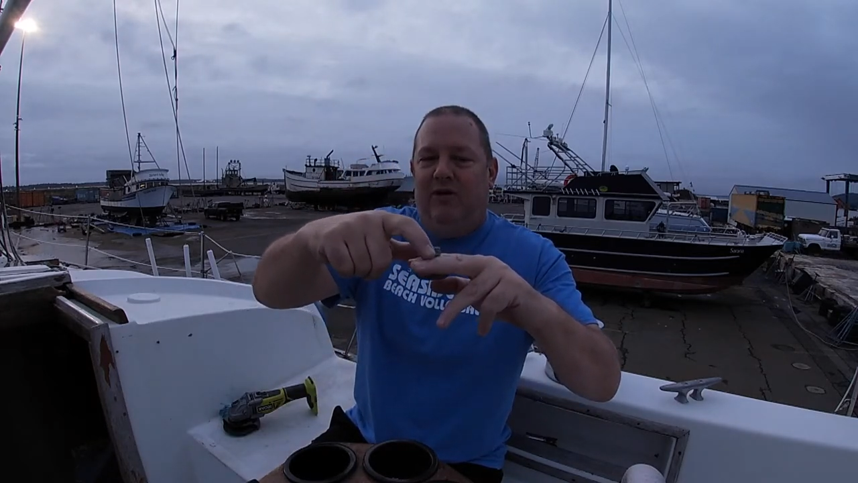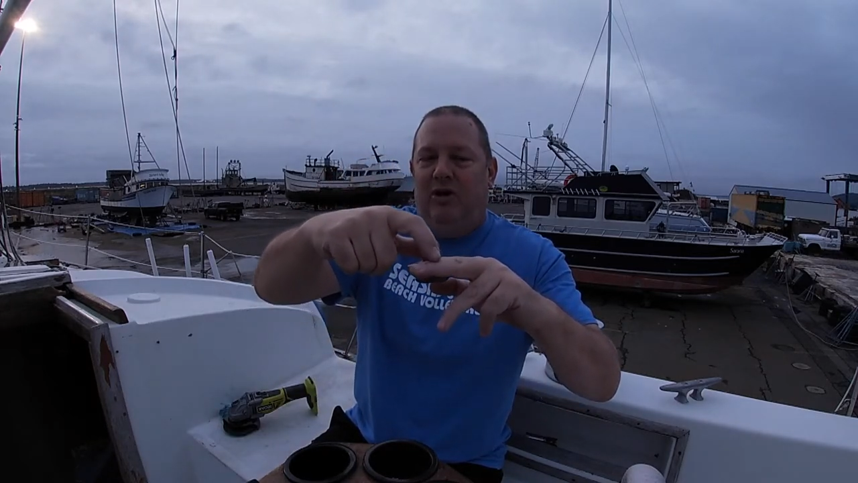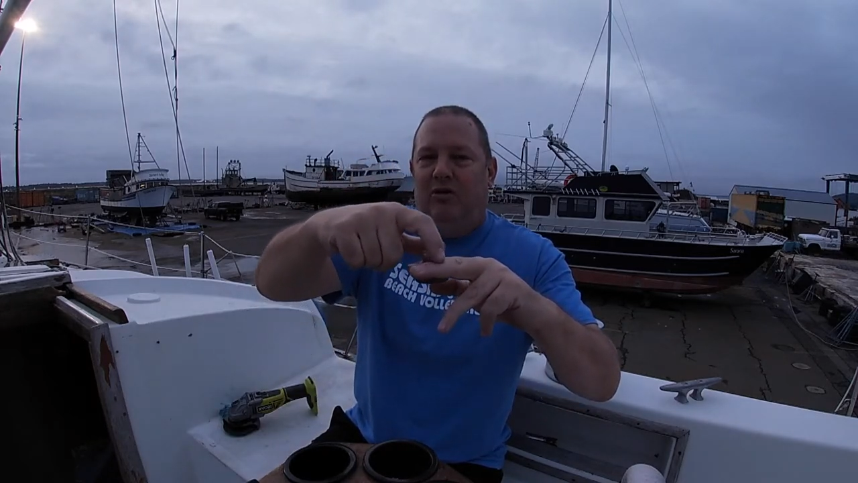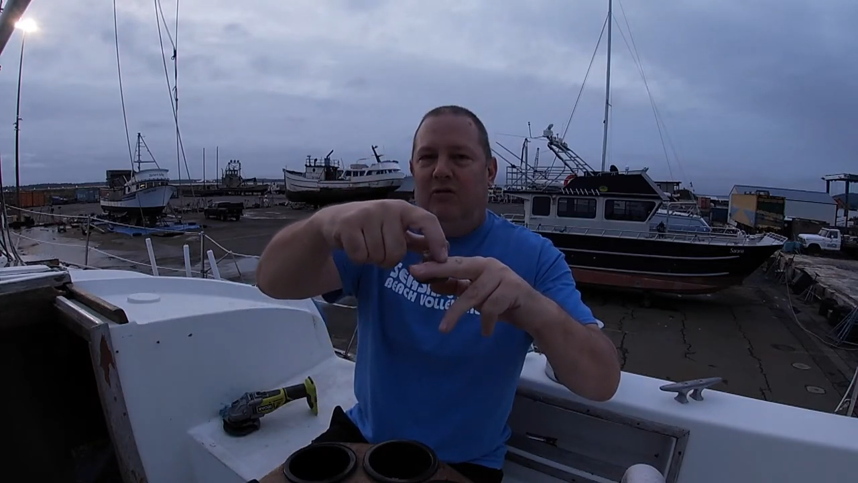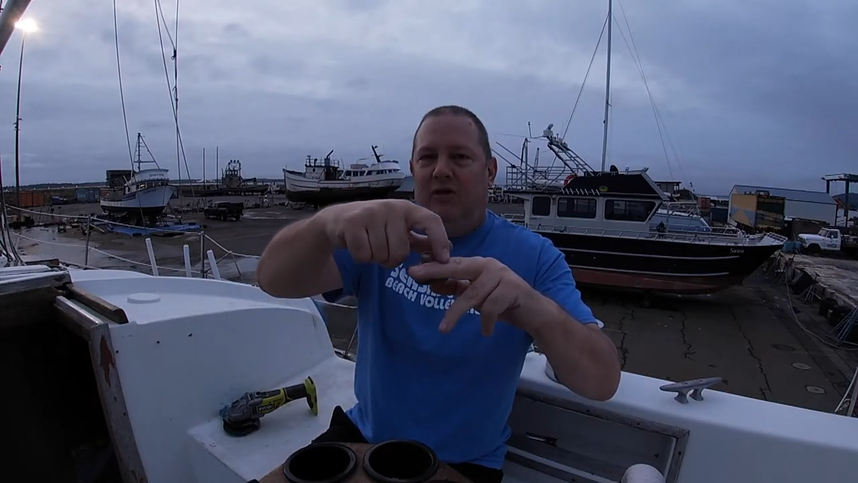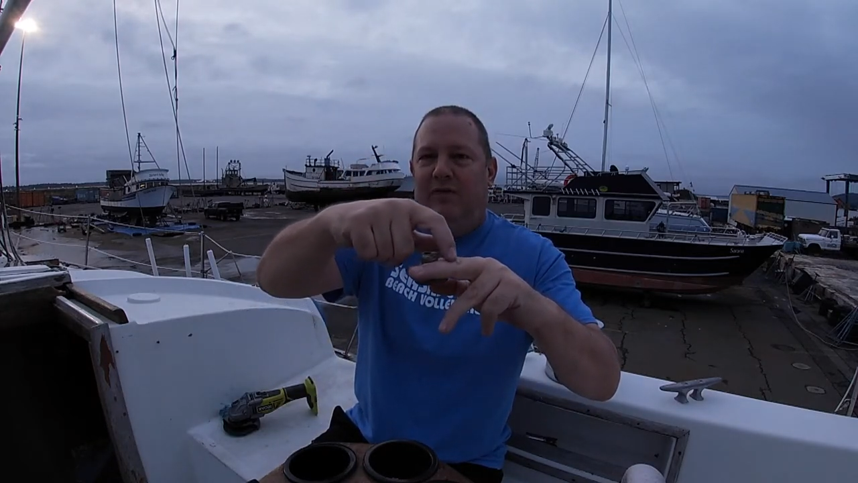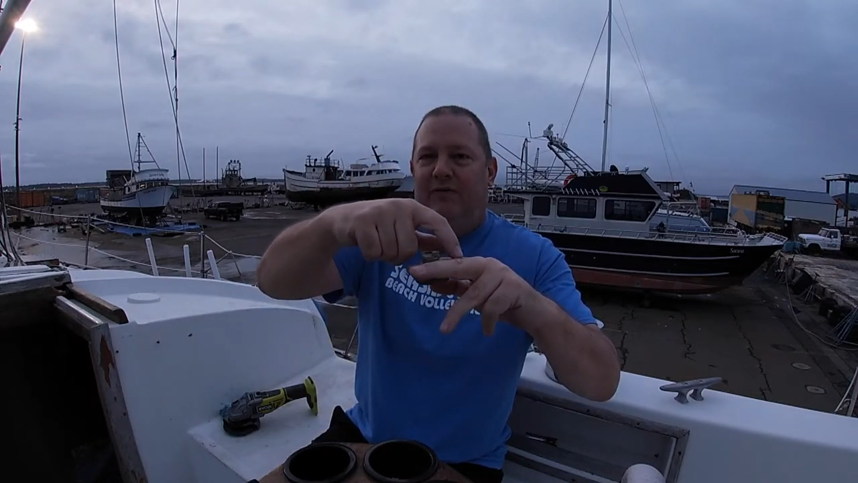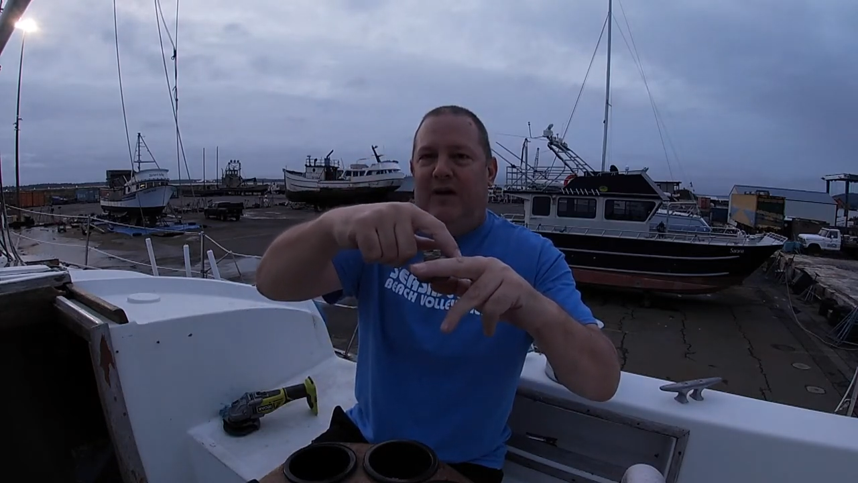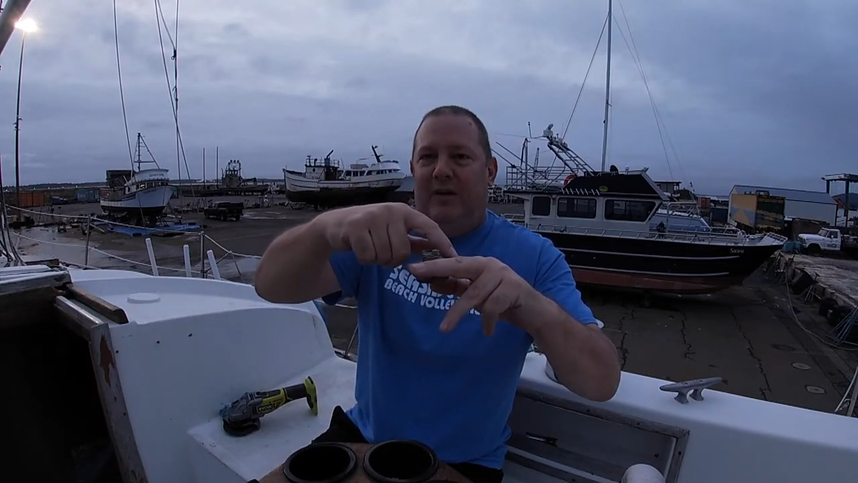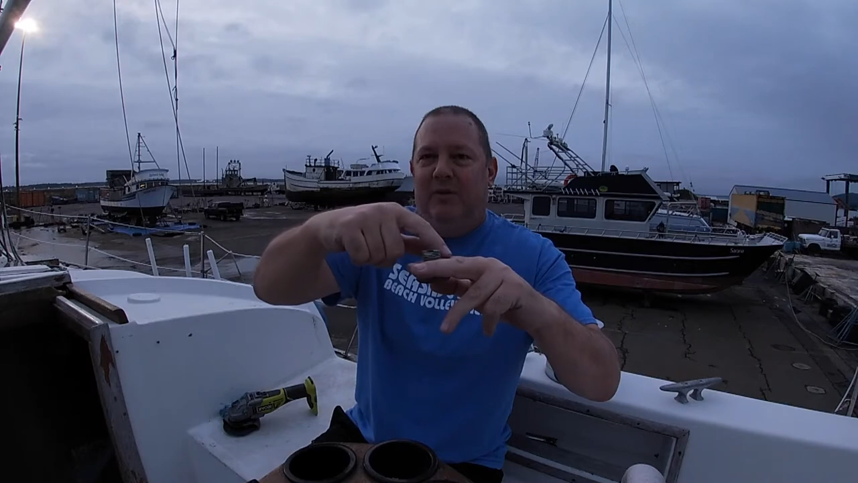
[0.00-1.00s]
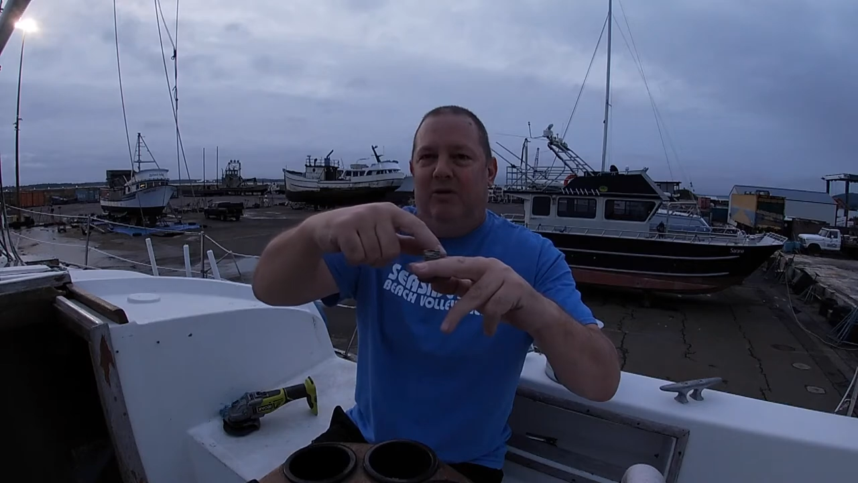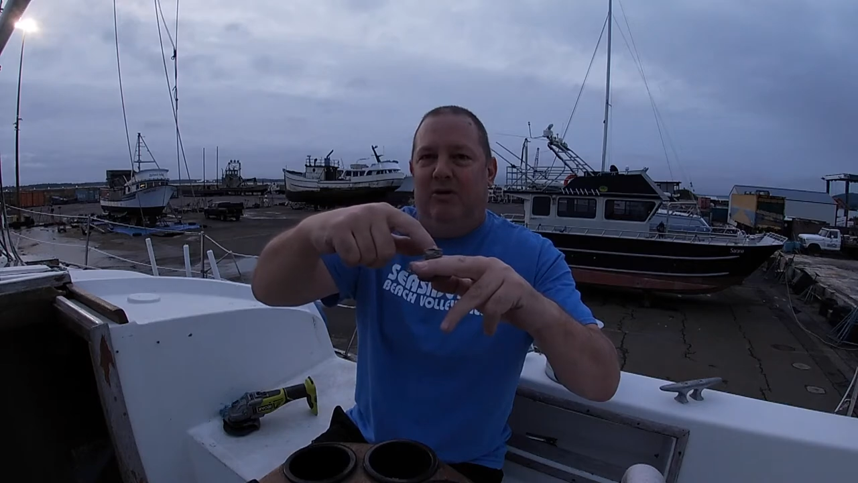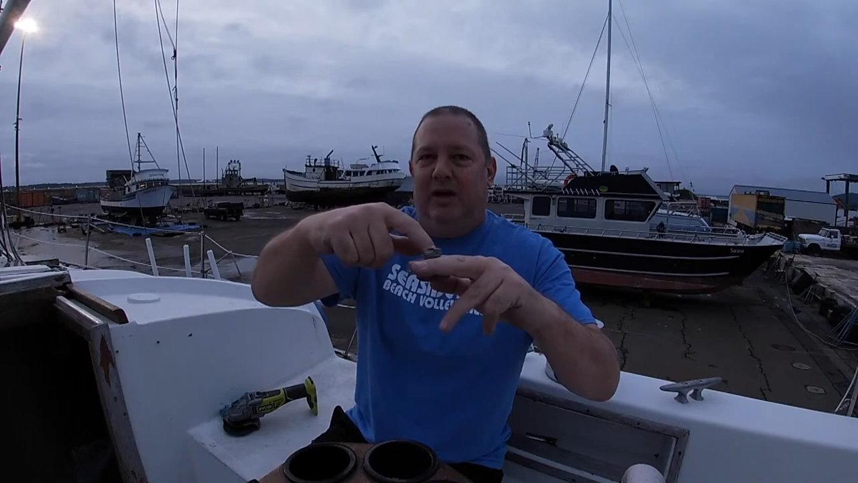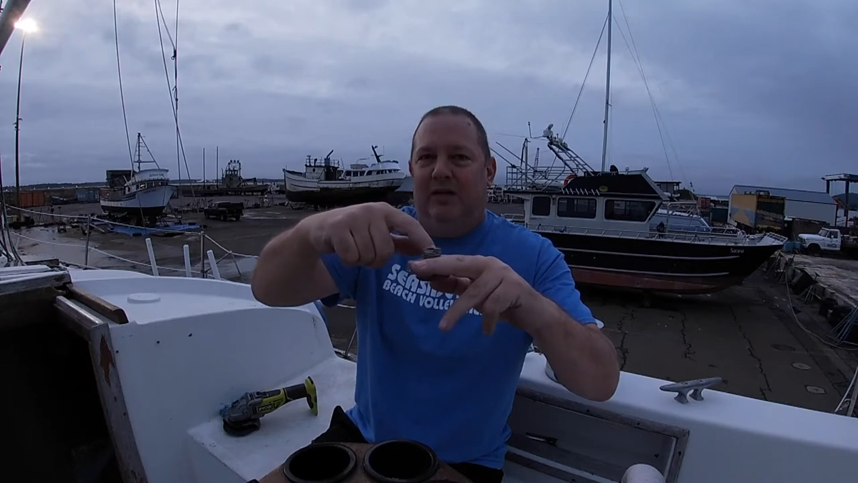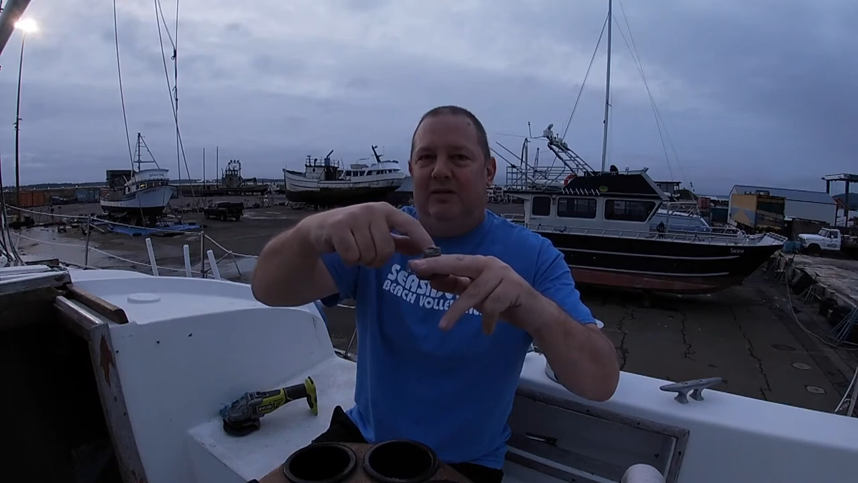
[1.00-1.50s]
all of the
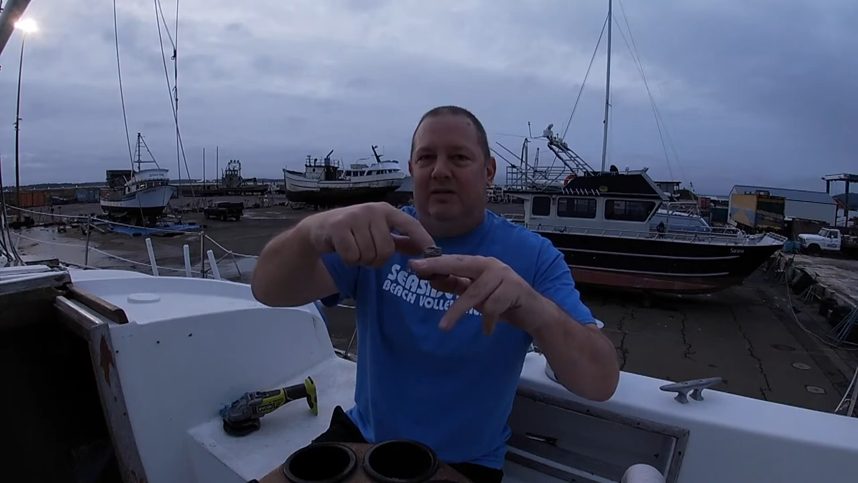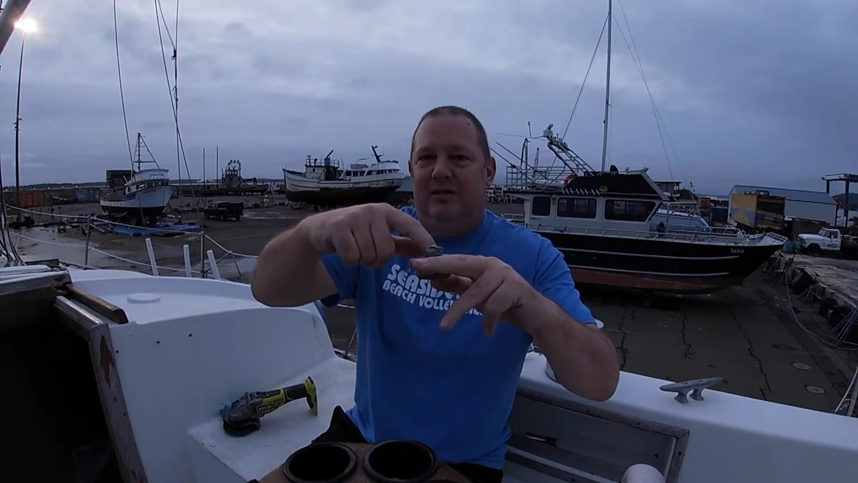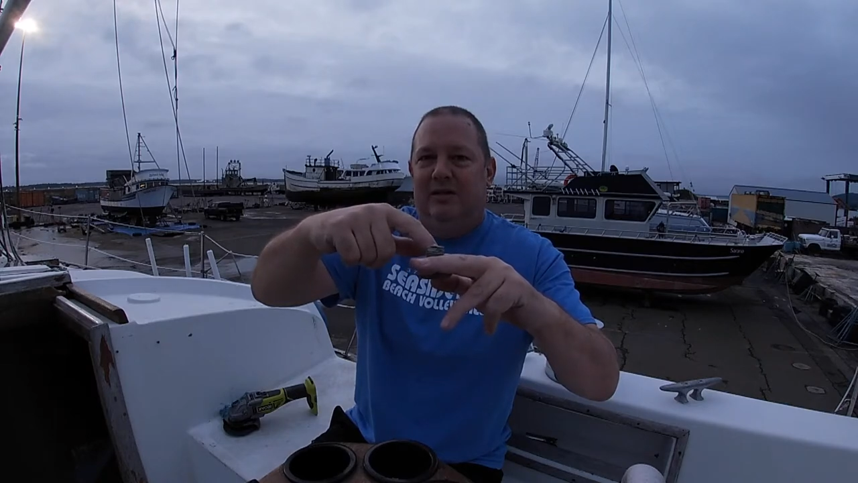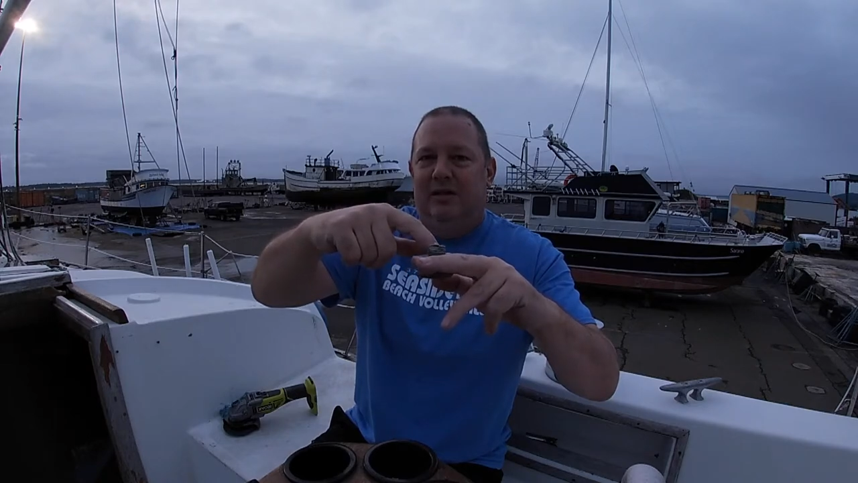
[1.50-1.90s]
fiberglass